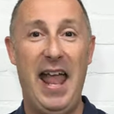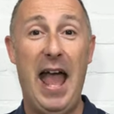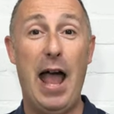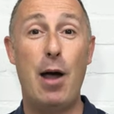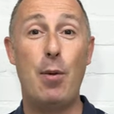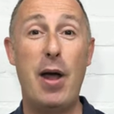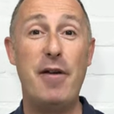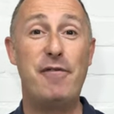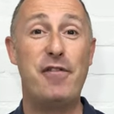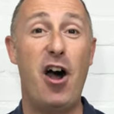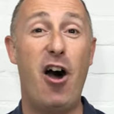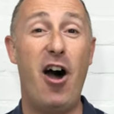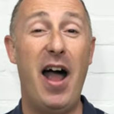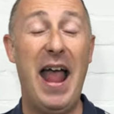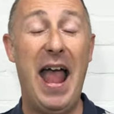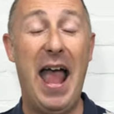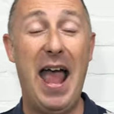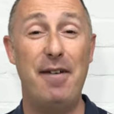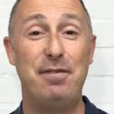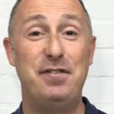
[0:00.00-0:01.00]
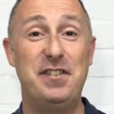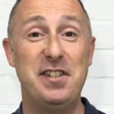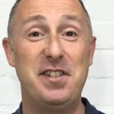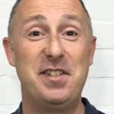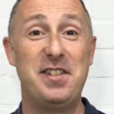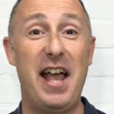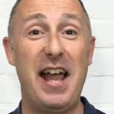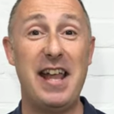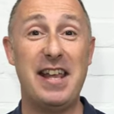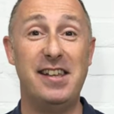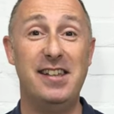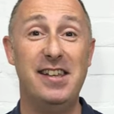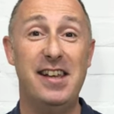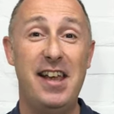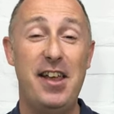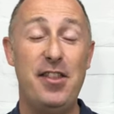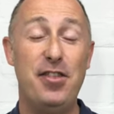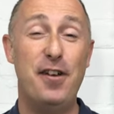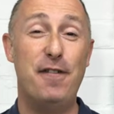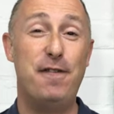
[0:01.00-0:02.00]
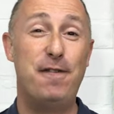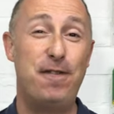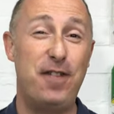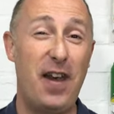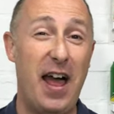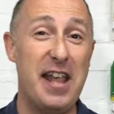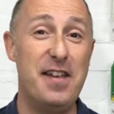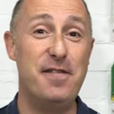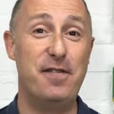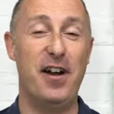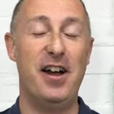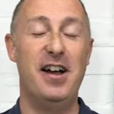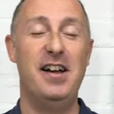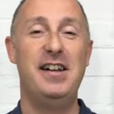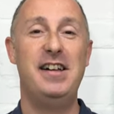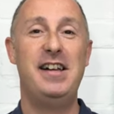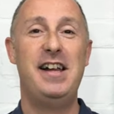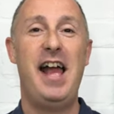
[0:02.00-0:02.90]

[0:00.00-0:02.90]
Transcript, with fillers: However, I have to say the flavour,